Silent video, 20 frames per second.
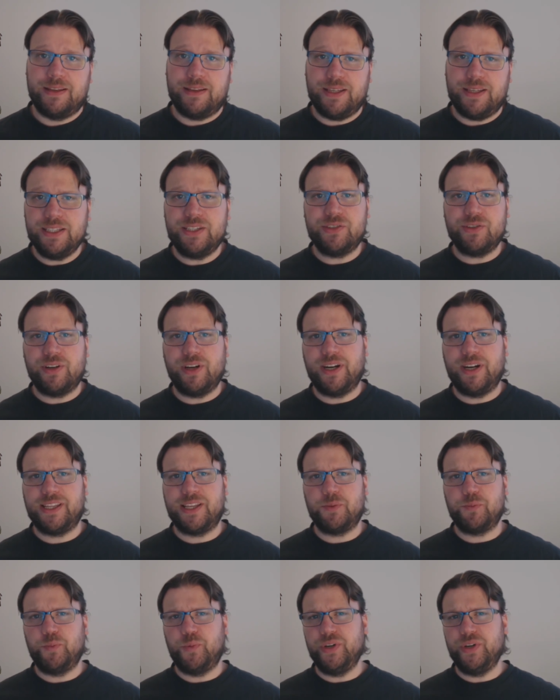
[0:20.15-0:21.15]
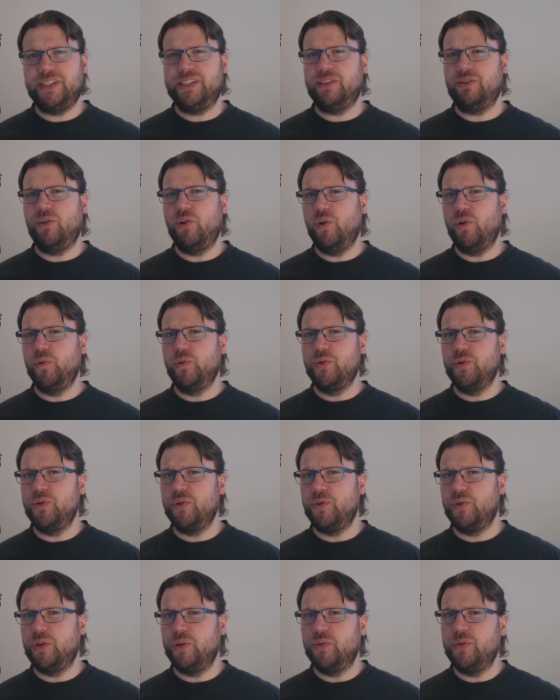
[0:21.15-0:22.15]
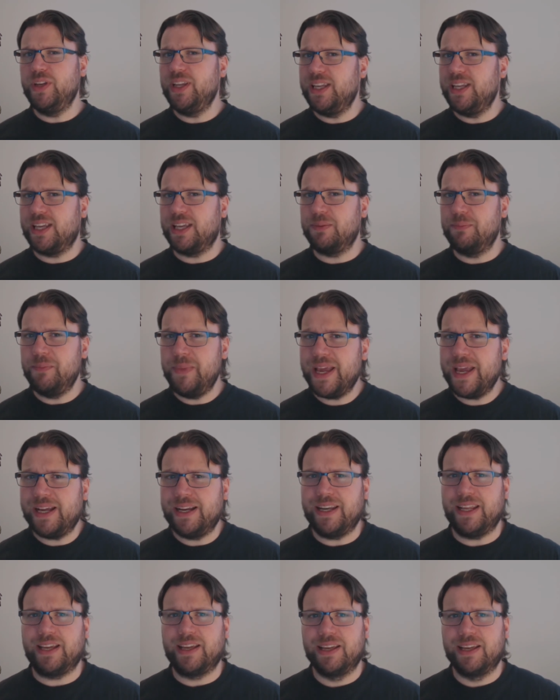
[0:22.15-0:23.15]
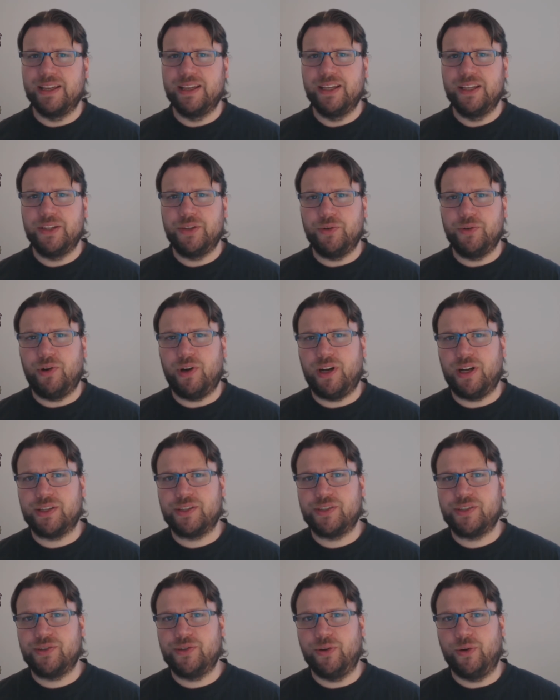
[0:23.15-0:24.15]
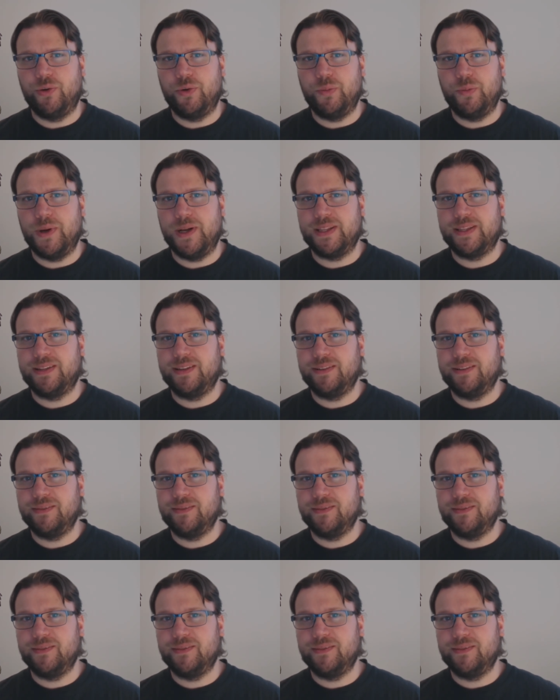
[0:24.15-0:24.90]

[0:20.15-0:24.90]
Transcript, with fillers: It's a card that brings a whole new unique mechanic to Hearthstone, but